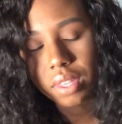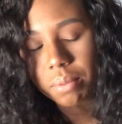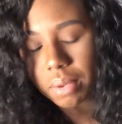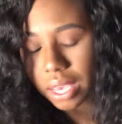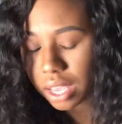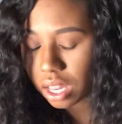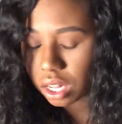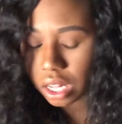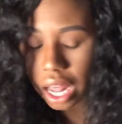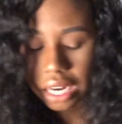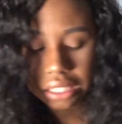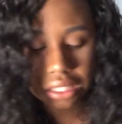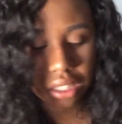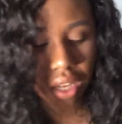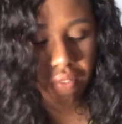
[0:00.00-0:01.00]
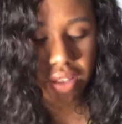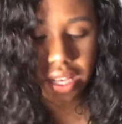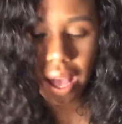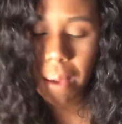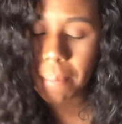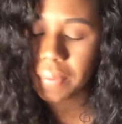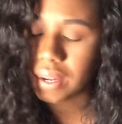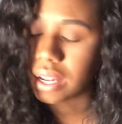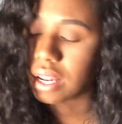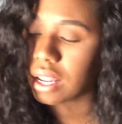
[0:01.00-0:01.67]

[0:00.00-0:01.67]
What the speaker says: man, a lot of stuff is happening